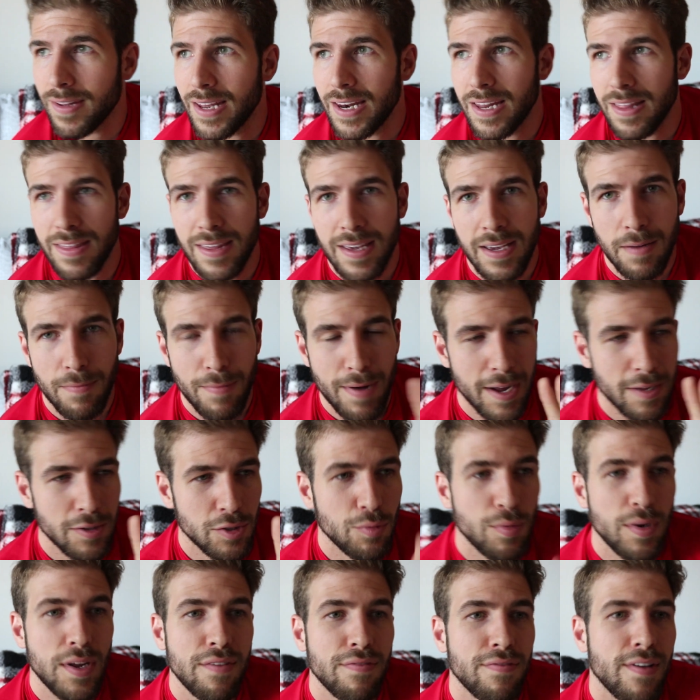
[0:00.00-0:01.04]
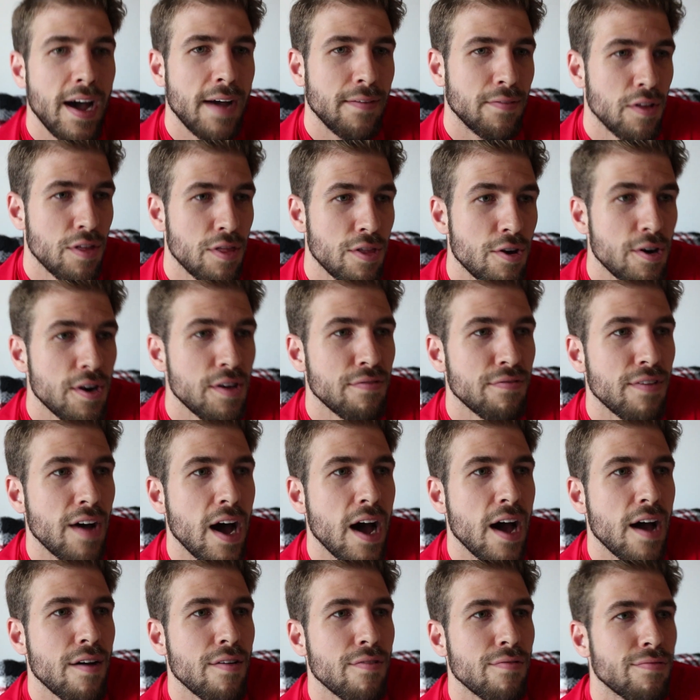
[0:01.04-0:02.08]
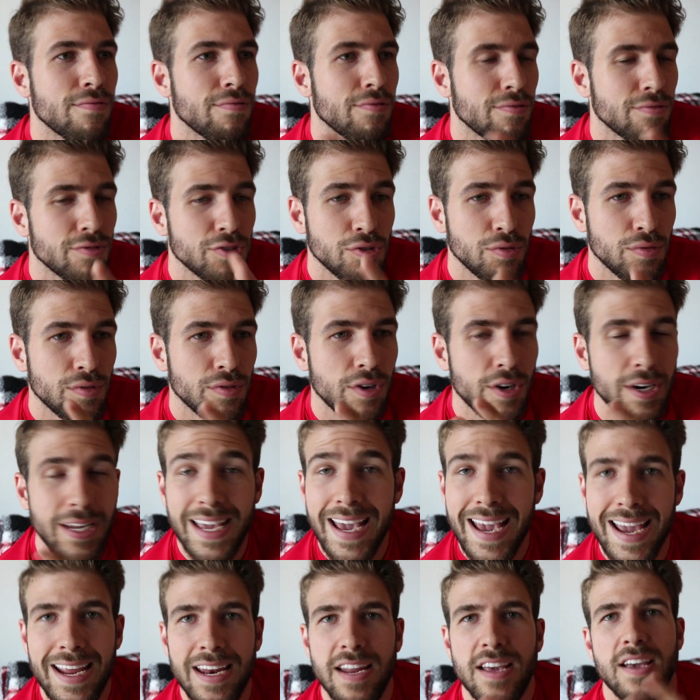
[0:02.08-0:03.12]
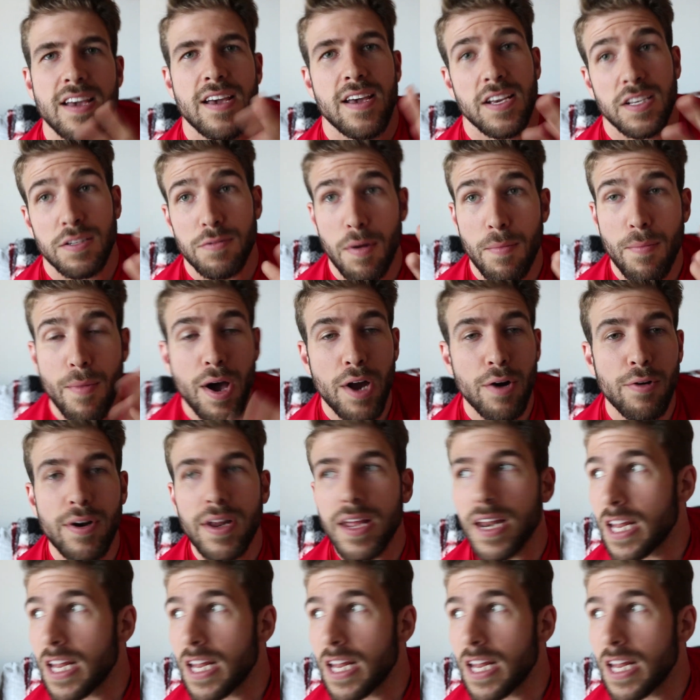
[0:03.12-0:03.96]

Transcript: Anything around 25 to 35 to 38 is on moderate.